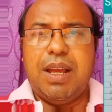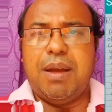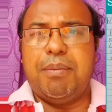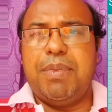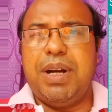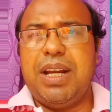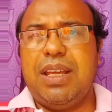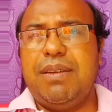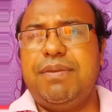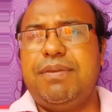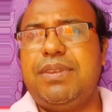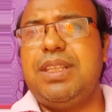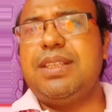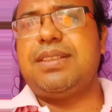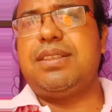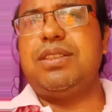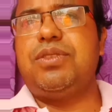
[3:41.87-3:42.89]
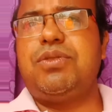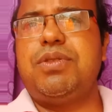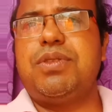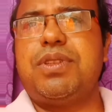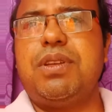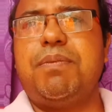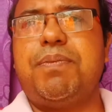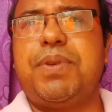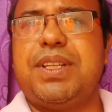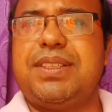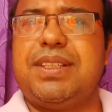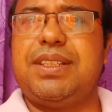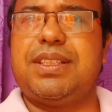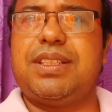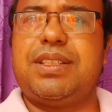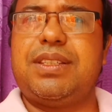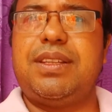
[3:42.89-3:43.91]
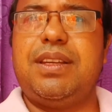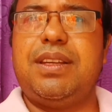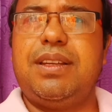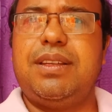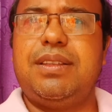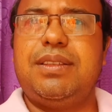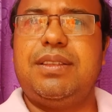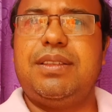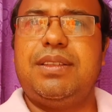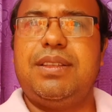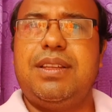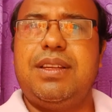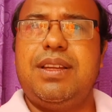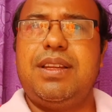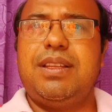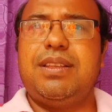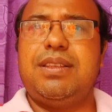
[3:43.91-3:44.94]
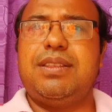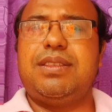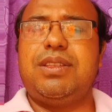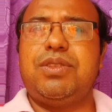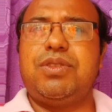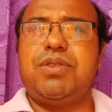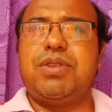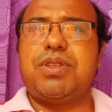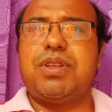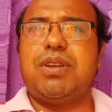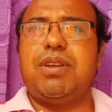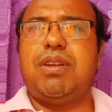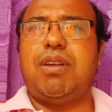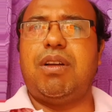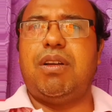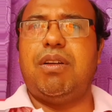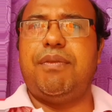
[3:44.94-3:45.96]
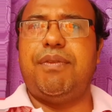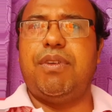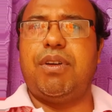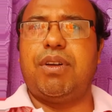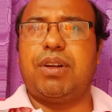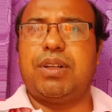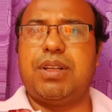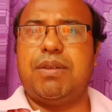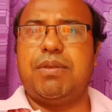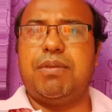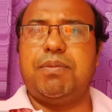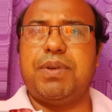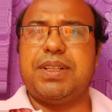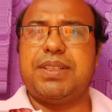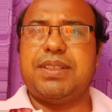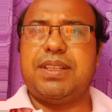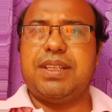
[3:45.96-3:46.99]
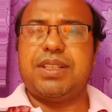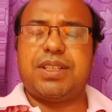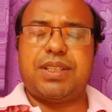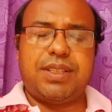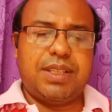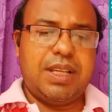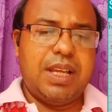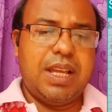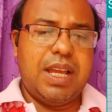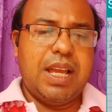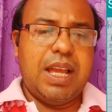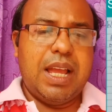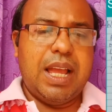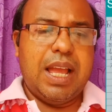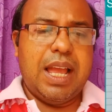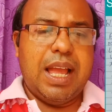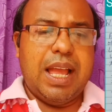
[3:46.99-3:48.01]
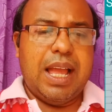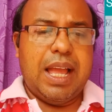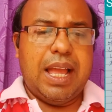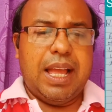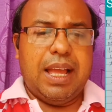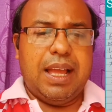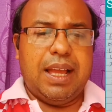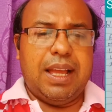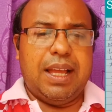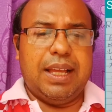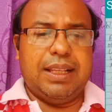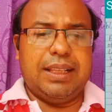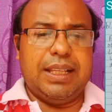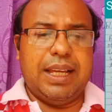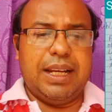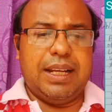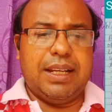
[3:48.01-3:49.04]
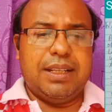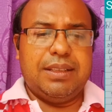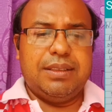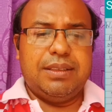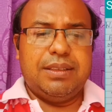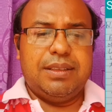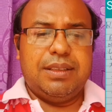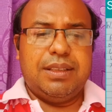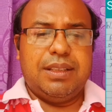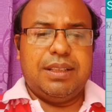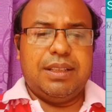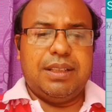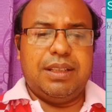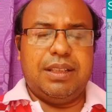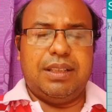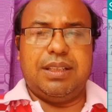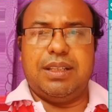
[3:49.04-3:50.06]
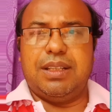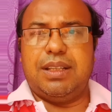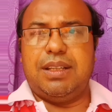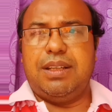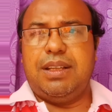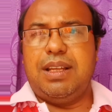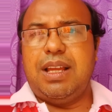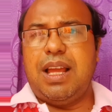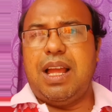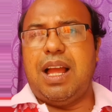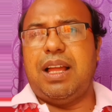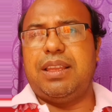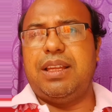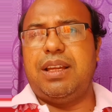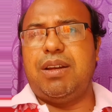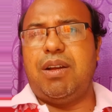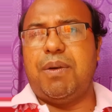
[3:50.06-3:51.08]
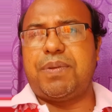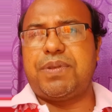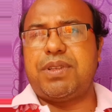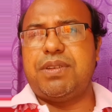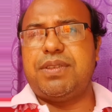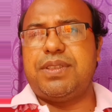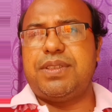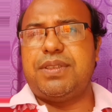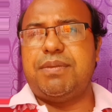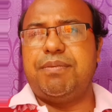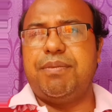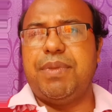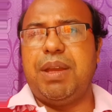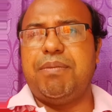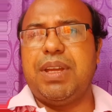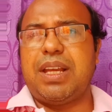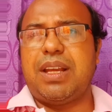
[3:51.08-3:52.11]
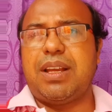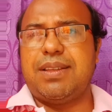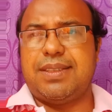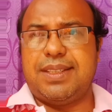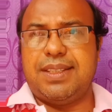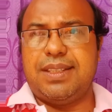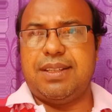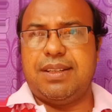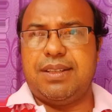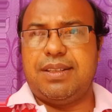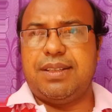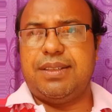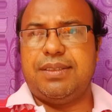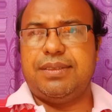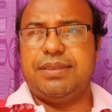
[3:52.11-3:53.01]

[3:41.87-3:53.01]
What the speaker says: But if this situation persists, the situation of lockdown persists, then the other options may be considered,